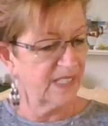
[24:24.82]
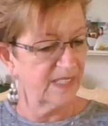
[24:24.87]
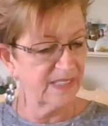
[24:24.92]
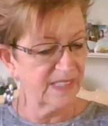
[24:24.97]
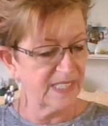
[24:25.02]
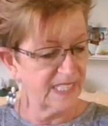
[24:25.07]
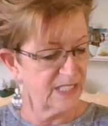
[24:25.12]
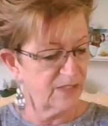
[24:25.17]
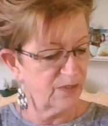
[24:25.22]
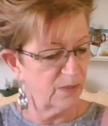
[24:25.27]

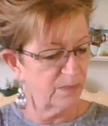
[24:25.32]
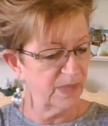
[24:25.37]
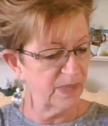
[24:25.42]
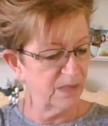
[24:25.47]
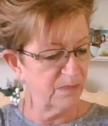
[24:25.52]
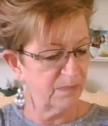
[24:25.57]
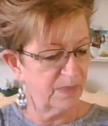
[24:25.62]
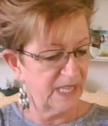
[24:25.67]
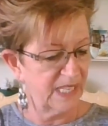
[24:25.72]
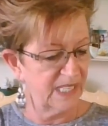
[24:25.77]
Thanks for
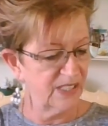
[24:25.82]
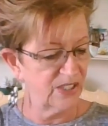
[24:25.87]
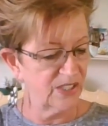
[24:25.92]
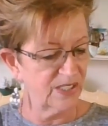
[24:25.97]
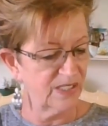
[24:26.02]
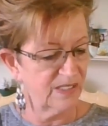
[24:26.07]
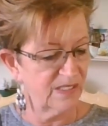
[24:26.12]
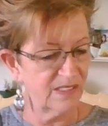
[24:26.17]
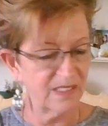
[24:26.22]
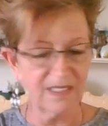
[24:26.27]
being
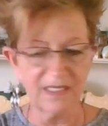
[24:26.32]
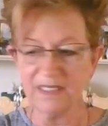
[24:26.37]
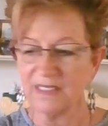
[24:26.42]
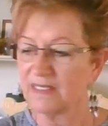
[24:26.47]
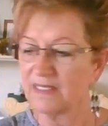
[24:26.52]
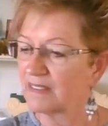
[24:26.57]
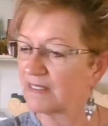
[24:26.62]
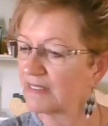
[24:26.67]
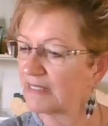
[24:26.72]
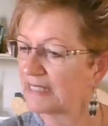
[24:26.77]
patient.
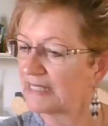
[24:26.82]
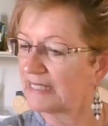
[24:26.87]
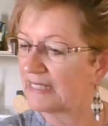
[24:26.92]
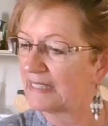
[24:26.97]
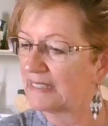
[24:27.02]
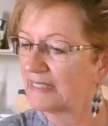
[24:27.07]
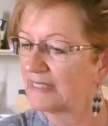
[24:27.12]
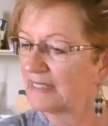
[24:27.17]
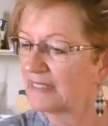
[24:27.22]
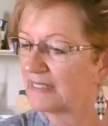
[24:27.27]

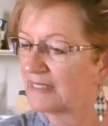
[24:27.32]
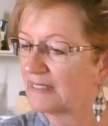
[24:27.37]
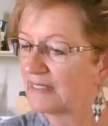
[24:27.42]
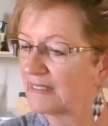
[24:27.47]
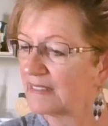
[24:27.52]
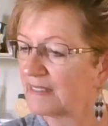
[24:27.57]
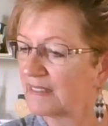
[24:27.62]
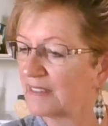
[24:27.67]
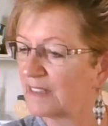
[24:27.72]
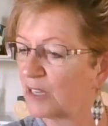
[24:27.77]

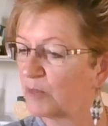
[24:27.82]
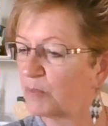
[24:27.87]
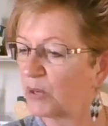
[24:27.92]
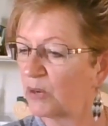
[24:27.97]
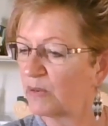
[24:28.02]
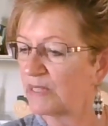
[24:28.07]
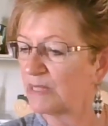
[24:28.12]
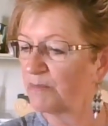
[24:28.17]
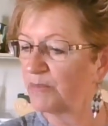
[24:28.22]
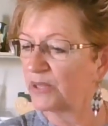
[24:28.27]
I'm
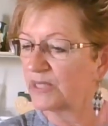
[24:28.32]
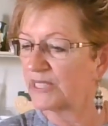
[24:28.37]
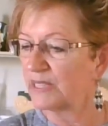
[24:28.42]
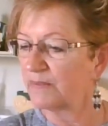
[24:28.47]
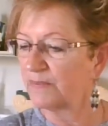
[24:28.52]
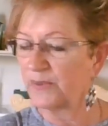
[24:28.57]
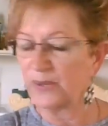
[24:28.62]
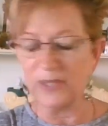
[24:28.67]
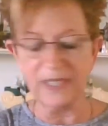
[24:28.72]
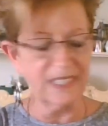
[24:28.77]
always booked
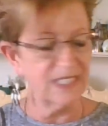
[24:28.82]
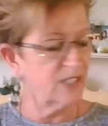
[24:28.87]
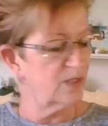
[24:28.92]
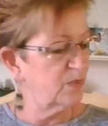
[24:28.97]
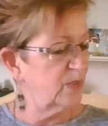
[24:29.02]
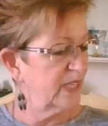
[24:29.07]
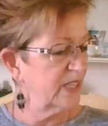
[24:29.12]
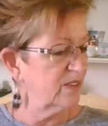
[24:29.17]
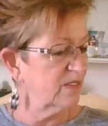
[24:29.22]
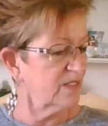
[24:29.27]
up for at least a
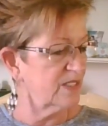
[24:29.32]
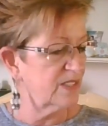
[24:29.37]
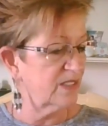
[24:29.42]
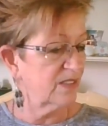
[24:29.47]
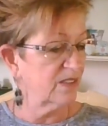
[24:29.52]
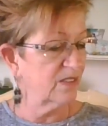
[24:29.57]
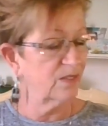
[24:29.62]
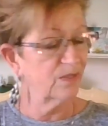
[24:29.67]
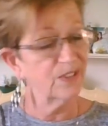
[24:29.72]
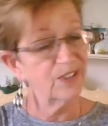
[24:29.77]
week or
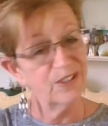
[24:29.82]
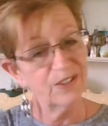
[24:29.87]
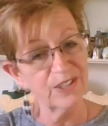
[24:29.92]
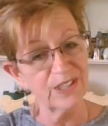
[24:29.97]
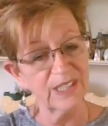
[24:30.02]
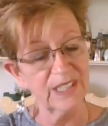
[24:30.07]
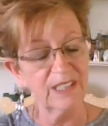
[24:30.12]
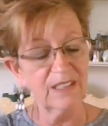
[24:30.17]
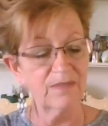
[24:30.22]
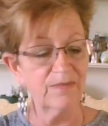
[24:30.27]
so.
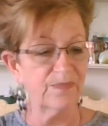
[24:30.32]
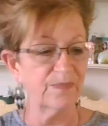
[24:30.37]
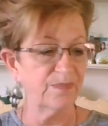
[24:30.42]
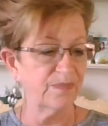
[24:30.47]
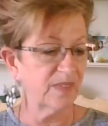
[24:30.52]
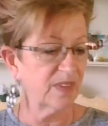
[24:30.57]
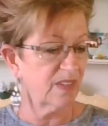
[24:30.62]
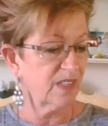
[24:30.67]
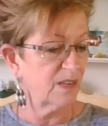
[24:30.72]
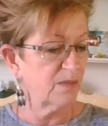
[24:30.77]
Usually,
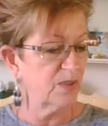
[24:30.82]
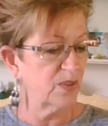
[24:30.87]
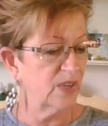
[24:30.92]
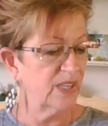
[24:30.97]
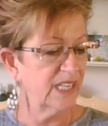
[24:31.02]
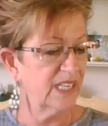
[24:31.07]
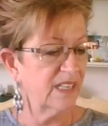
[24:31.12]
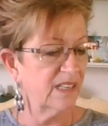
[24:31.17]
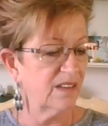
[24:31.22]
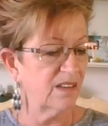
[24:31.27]
I'm trying
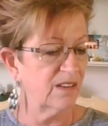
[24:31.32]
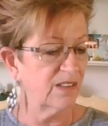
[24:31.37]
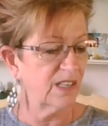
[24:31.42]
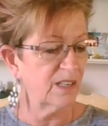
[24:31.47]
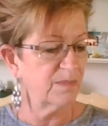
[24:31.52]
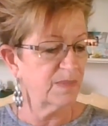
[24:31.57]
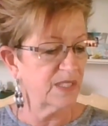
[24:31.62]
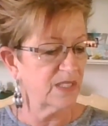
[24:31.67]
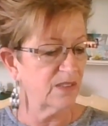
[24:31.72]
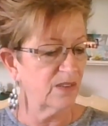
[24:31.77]
to get caught
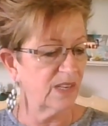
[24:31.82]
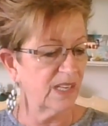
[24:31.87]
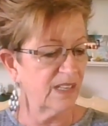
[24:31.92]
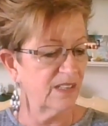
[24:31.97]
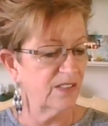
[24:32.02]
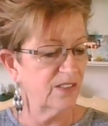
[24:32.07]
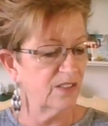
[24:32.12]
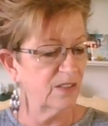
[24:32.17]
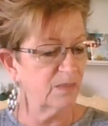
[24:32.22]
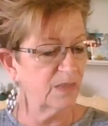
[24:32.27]
up so I
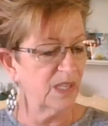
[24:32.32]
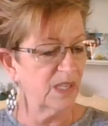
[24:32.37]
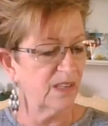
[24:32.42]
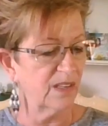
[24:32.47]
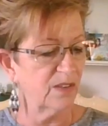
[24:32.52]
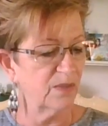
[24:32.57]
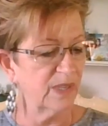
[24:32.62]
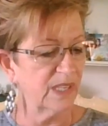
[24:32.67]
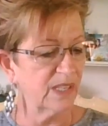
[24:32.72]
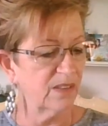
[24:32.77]
can do them a lot
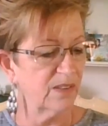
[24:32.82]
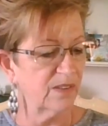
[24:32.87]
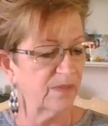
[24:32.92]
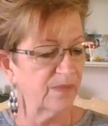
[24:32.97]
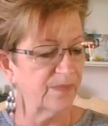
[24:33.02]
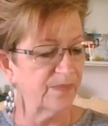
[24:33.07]
quicker.